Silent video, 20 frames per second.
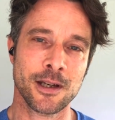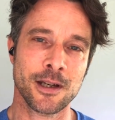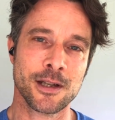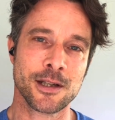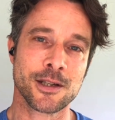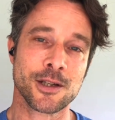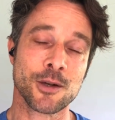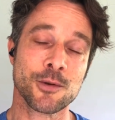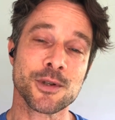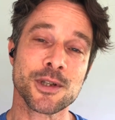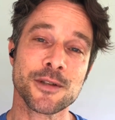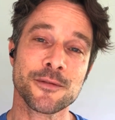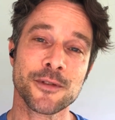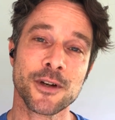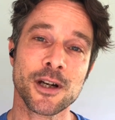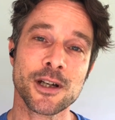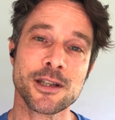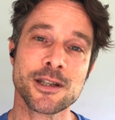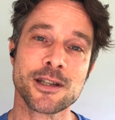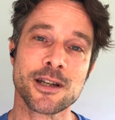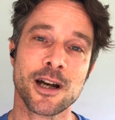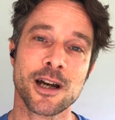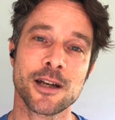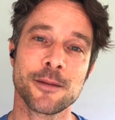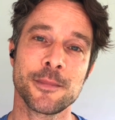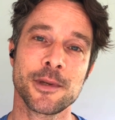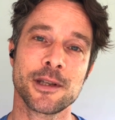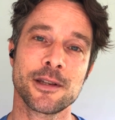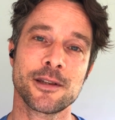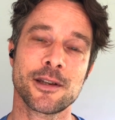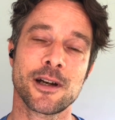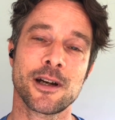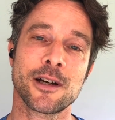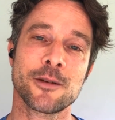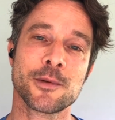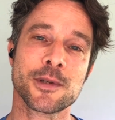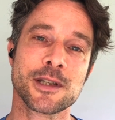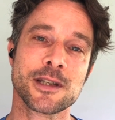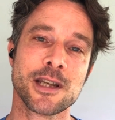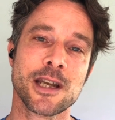So it was divine timing that I
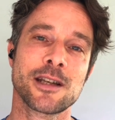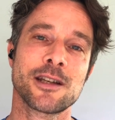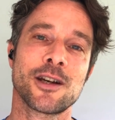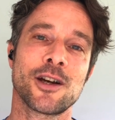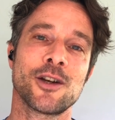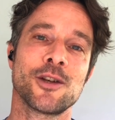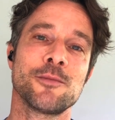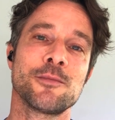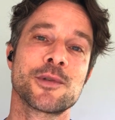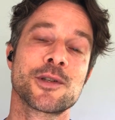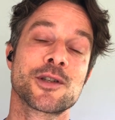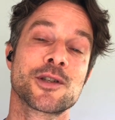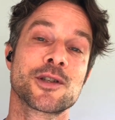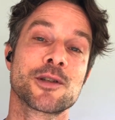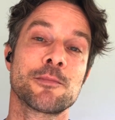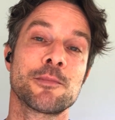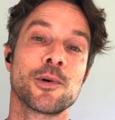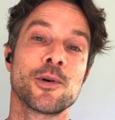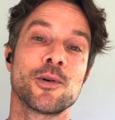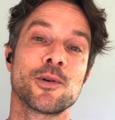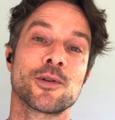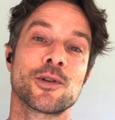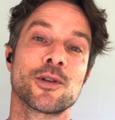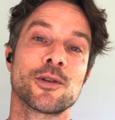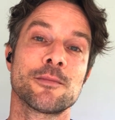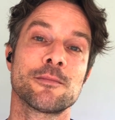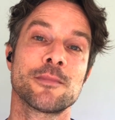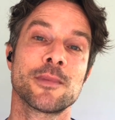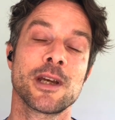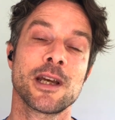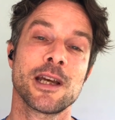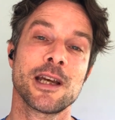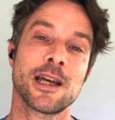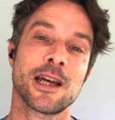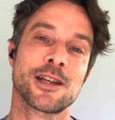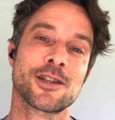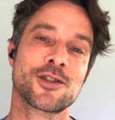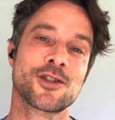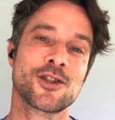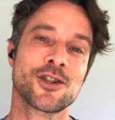was sent home to support them
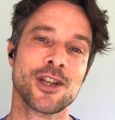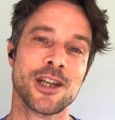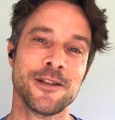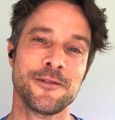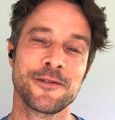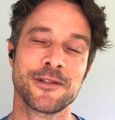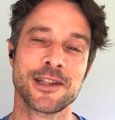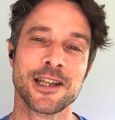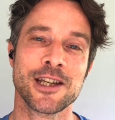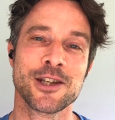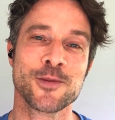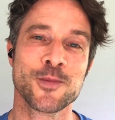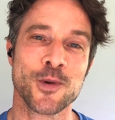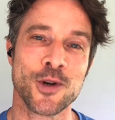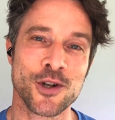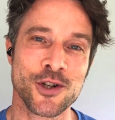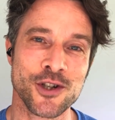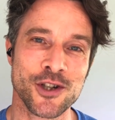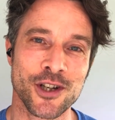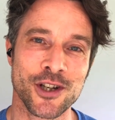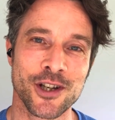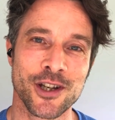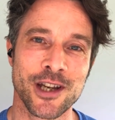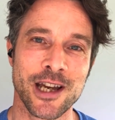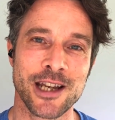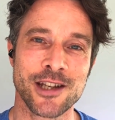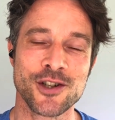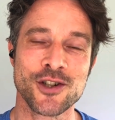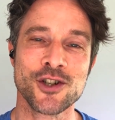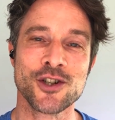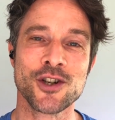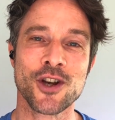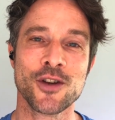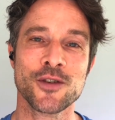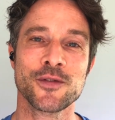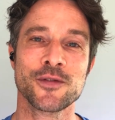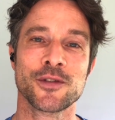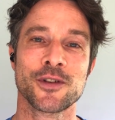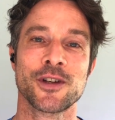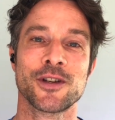as chief dishwasher and
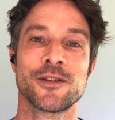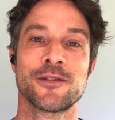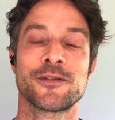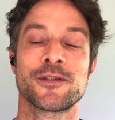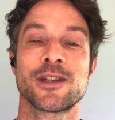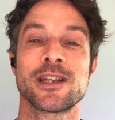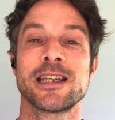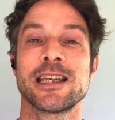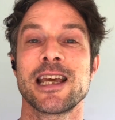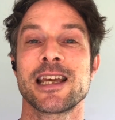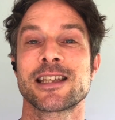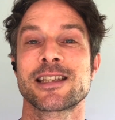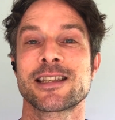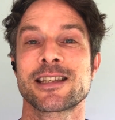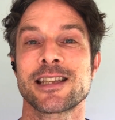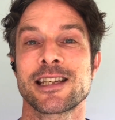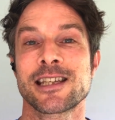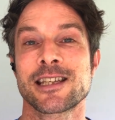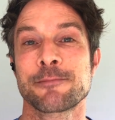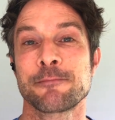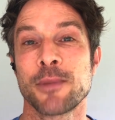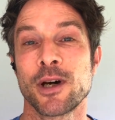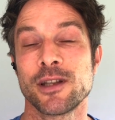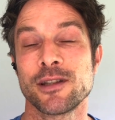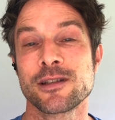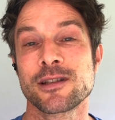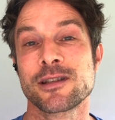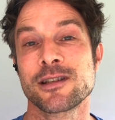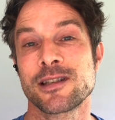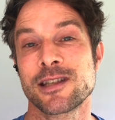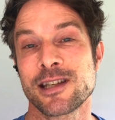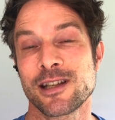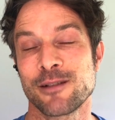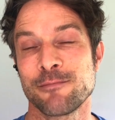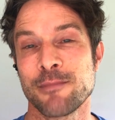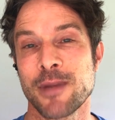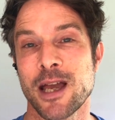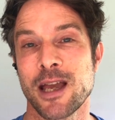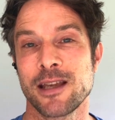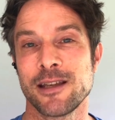chauffeur for the next 6 months until
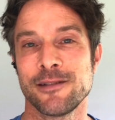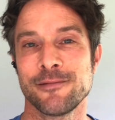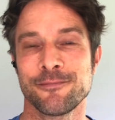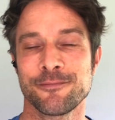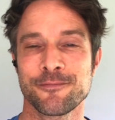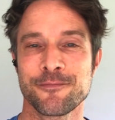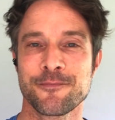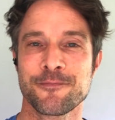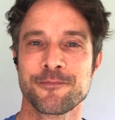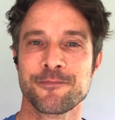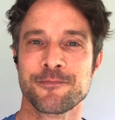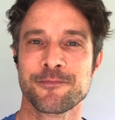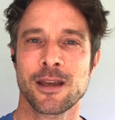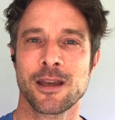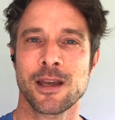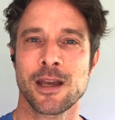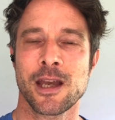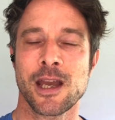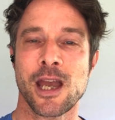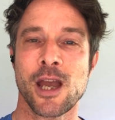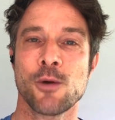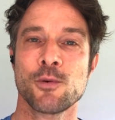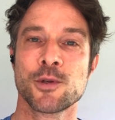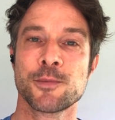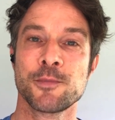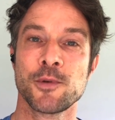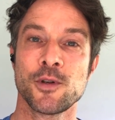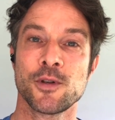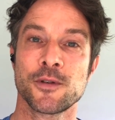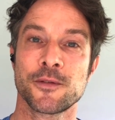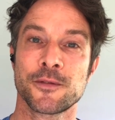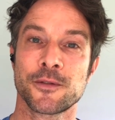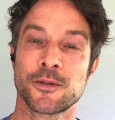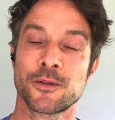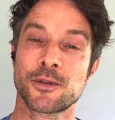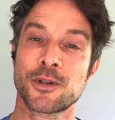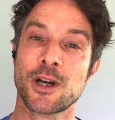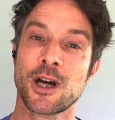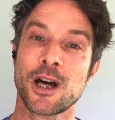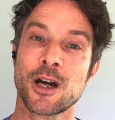May. It was
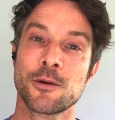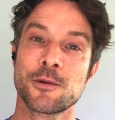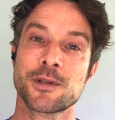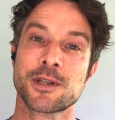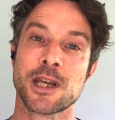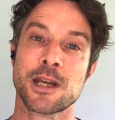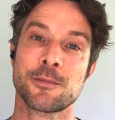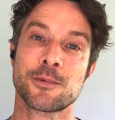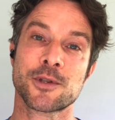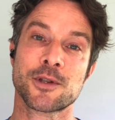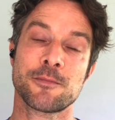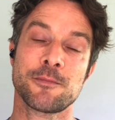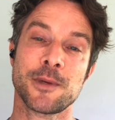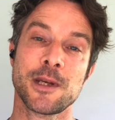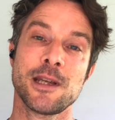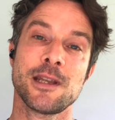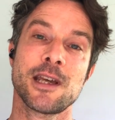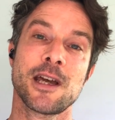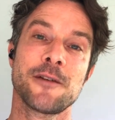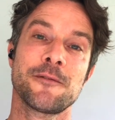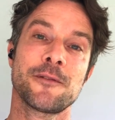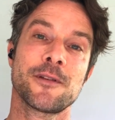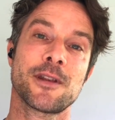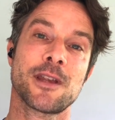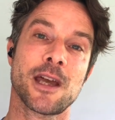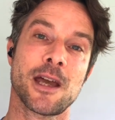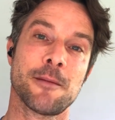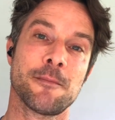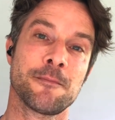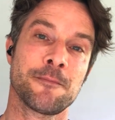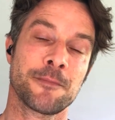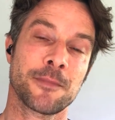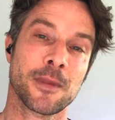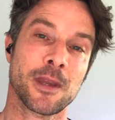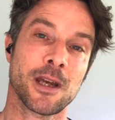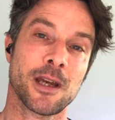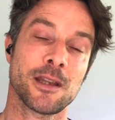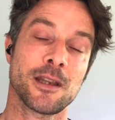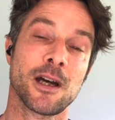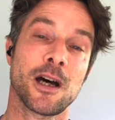beautiful that I was able to be there for them
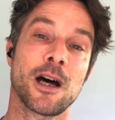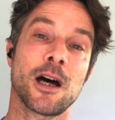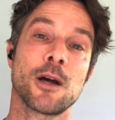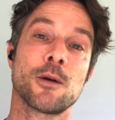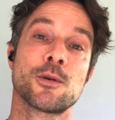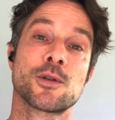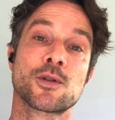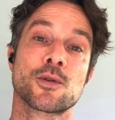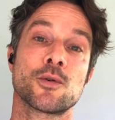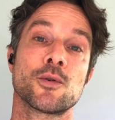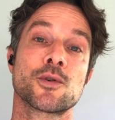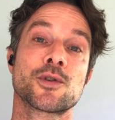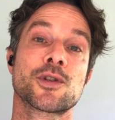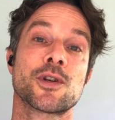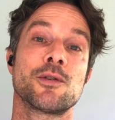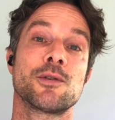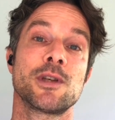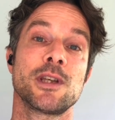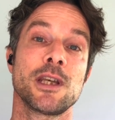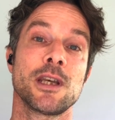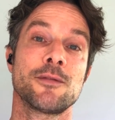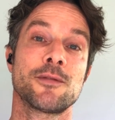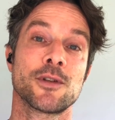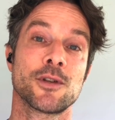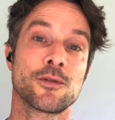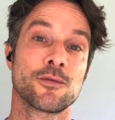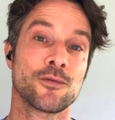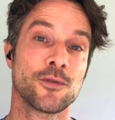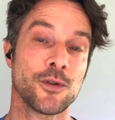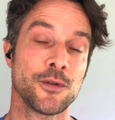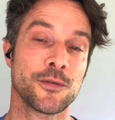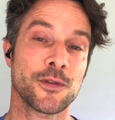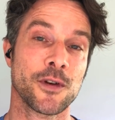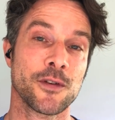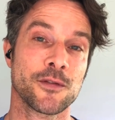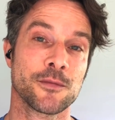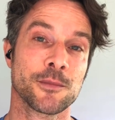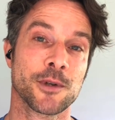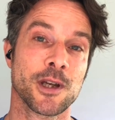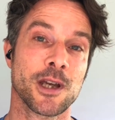and that I was also given a roof
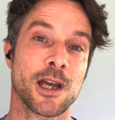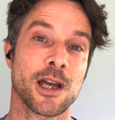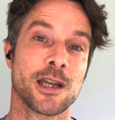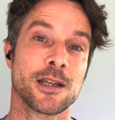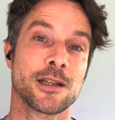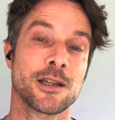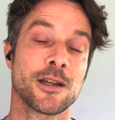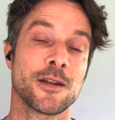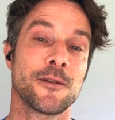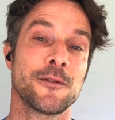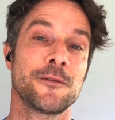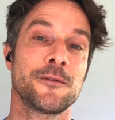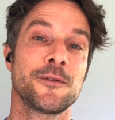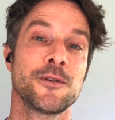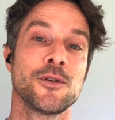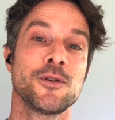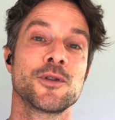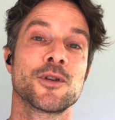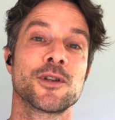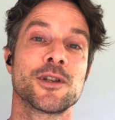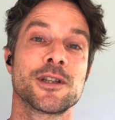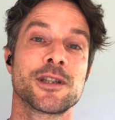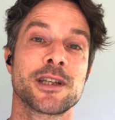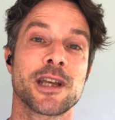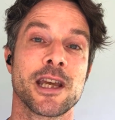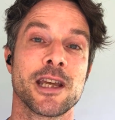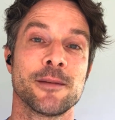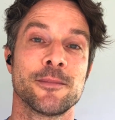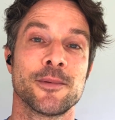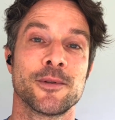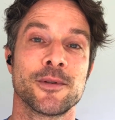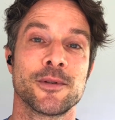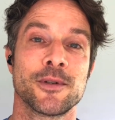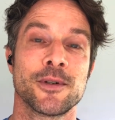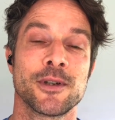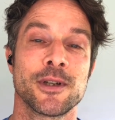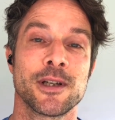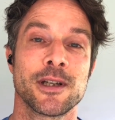over my head, food on the table,